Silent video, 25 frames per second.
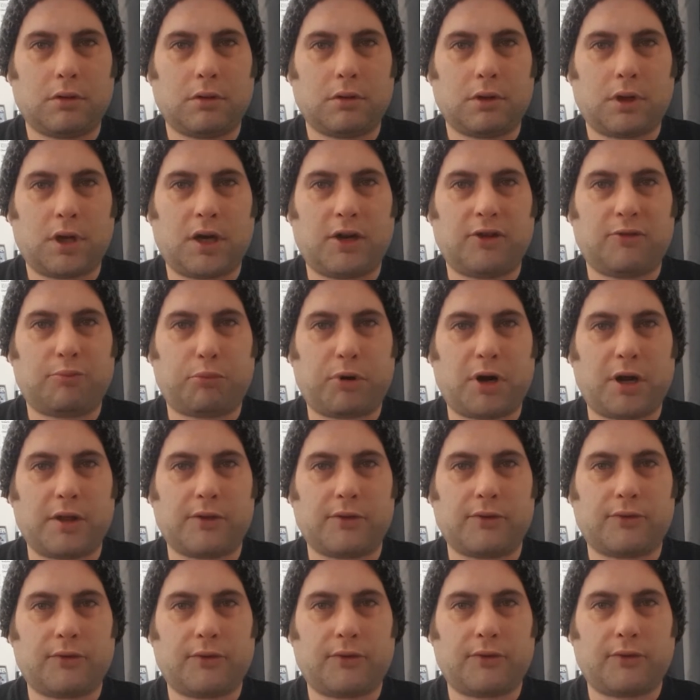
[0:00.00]
And his
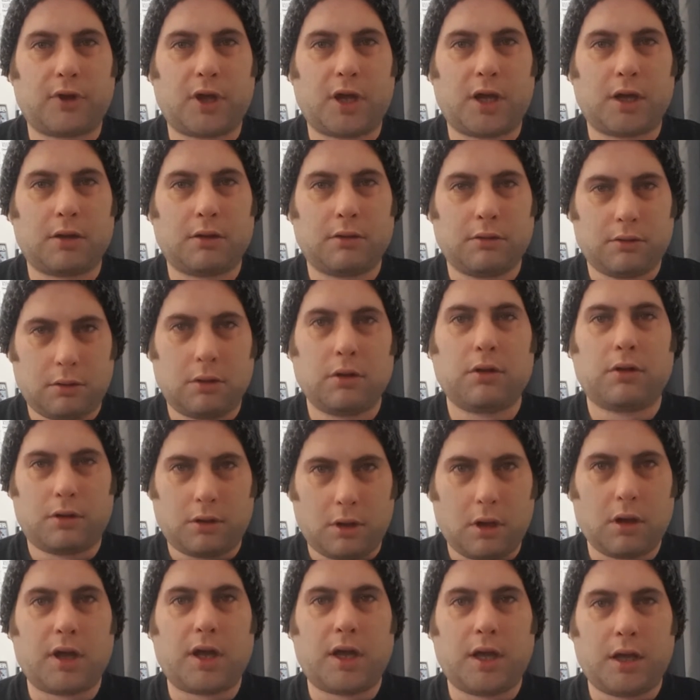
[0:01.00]
brother's just like,
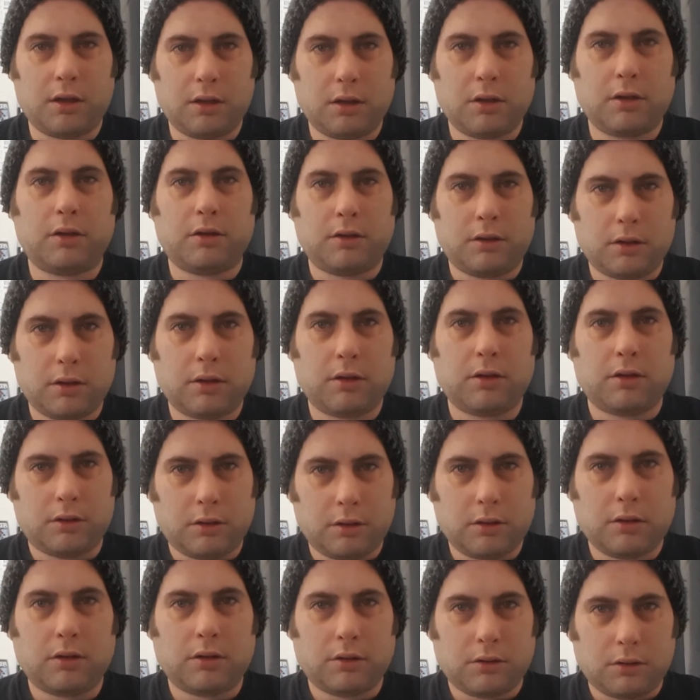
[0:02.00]
okay,
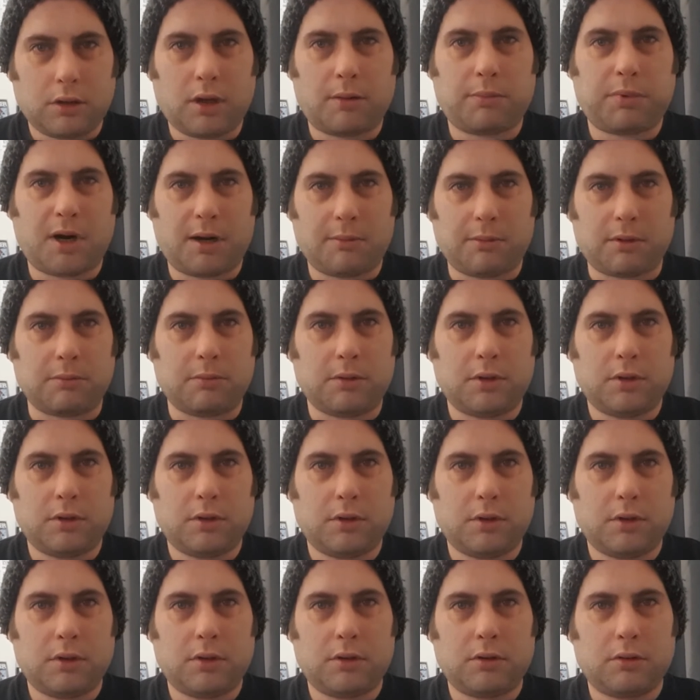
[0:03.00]
no problem.
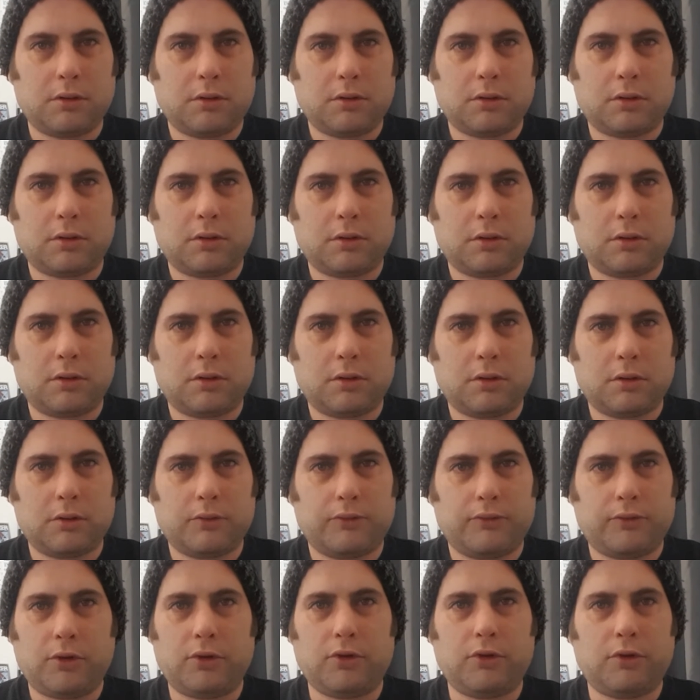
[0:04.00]

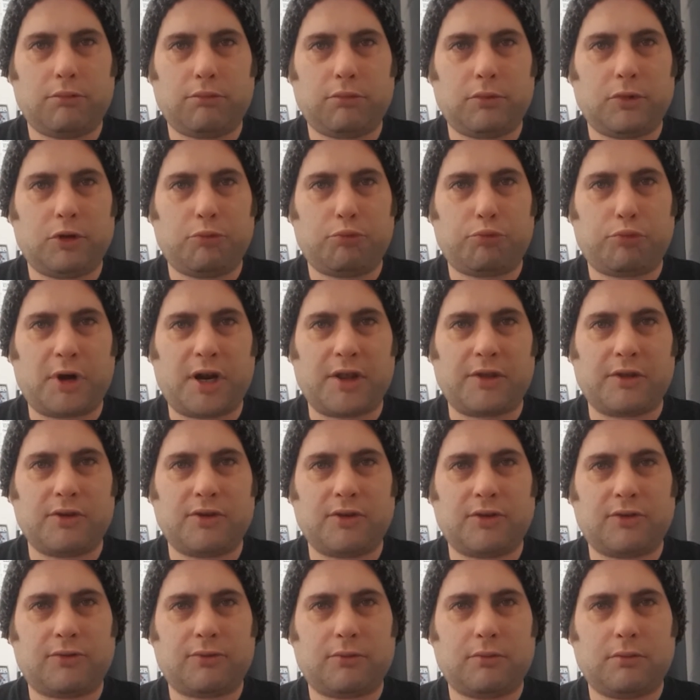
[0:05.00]
Dude, your brother
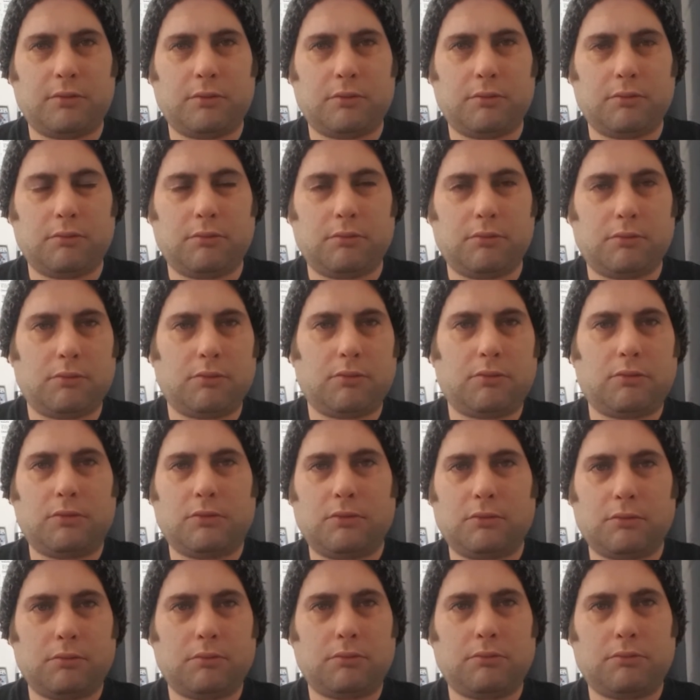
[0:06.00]
just
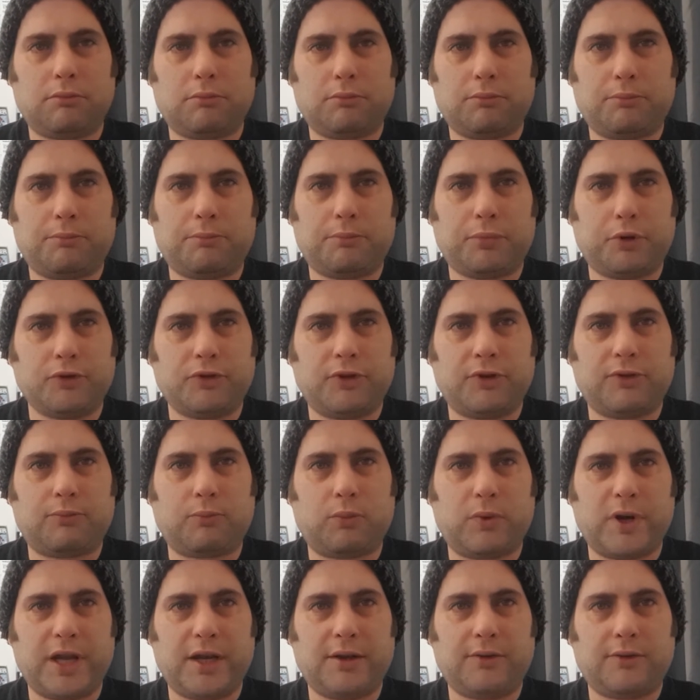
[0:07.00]
put this
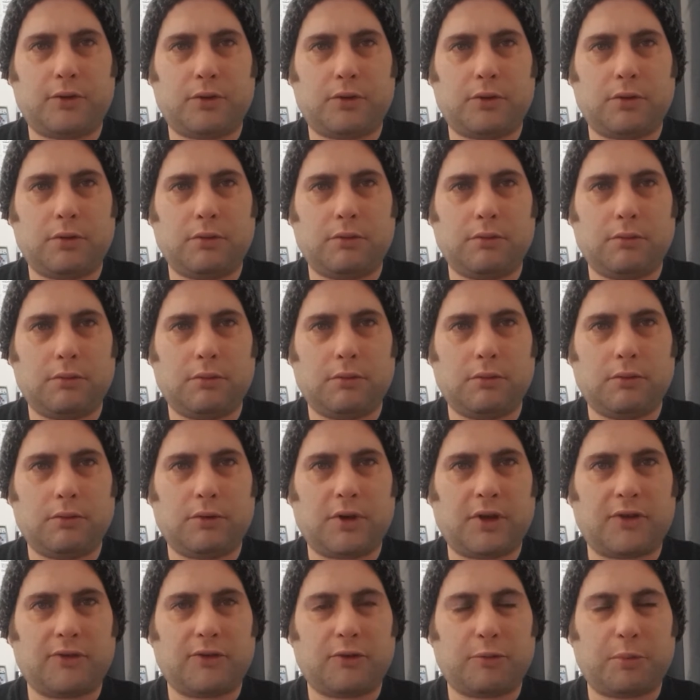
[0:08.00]
weird dude who
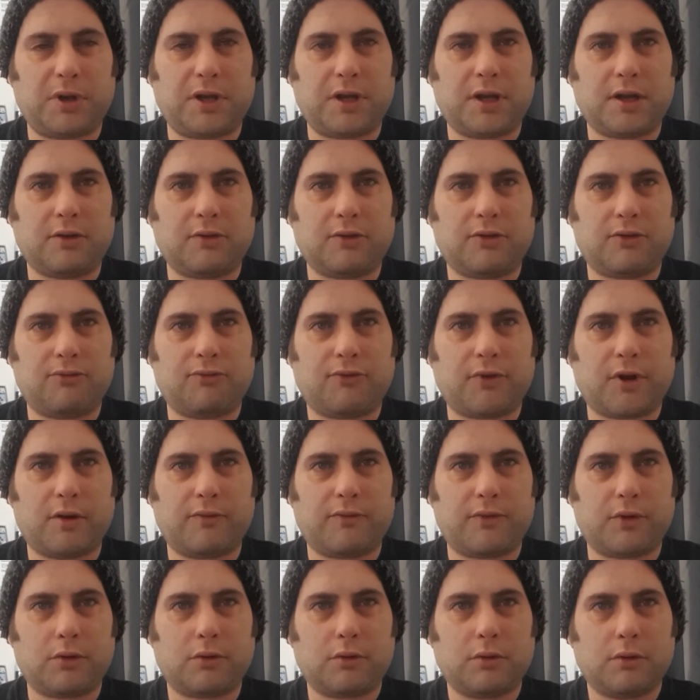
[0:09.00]
doesn't speak English in front
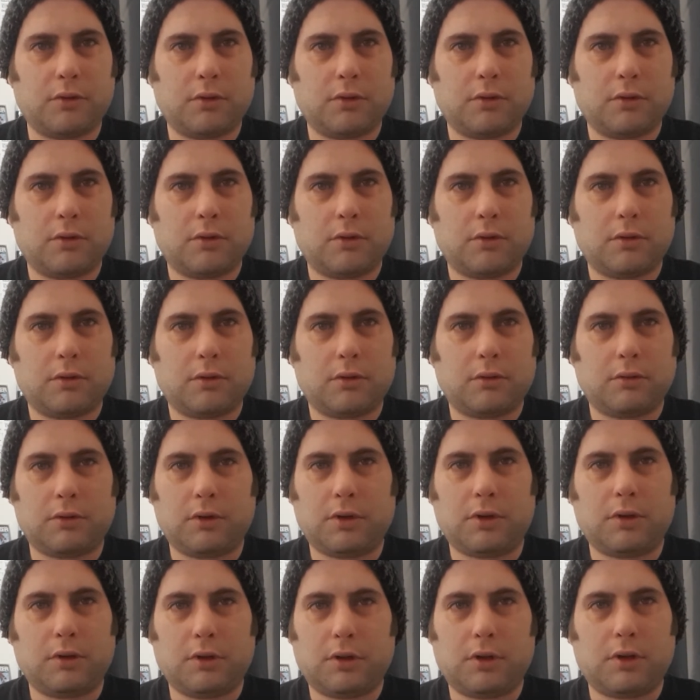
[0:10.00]
of you.
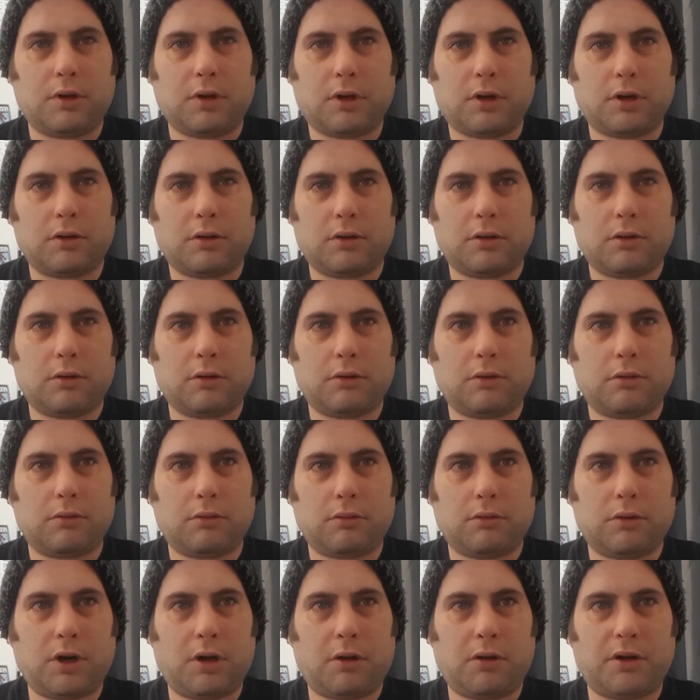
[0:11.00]
You got
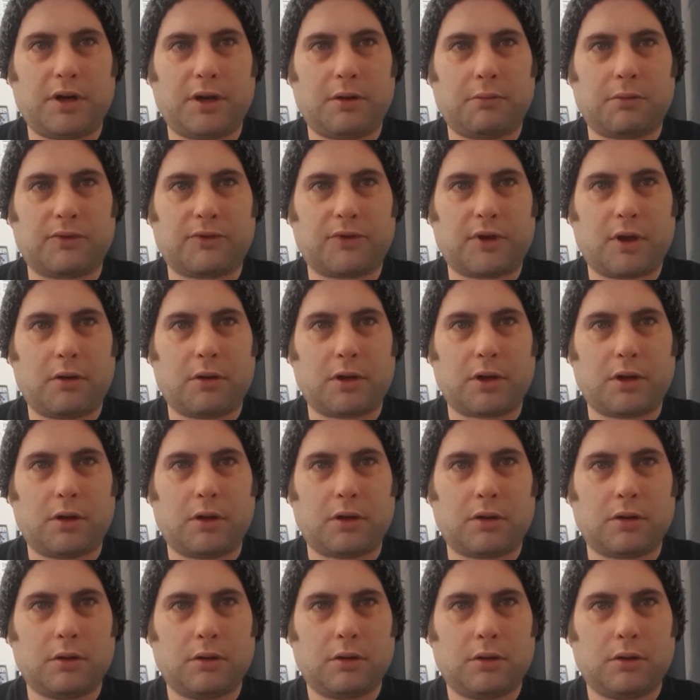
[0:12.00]
no idea what's going
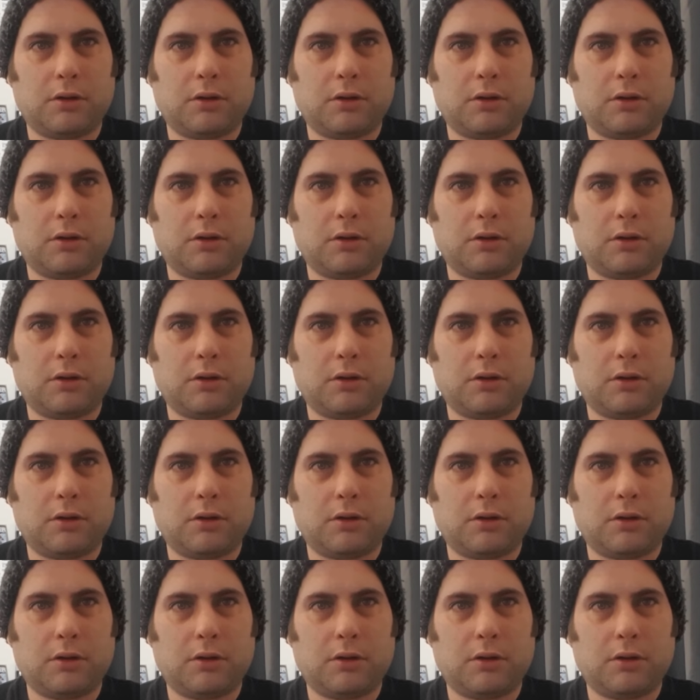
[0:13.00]
on.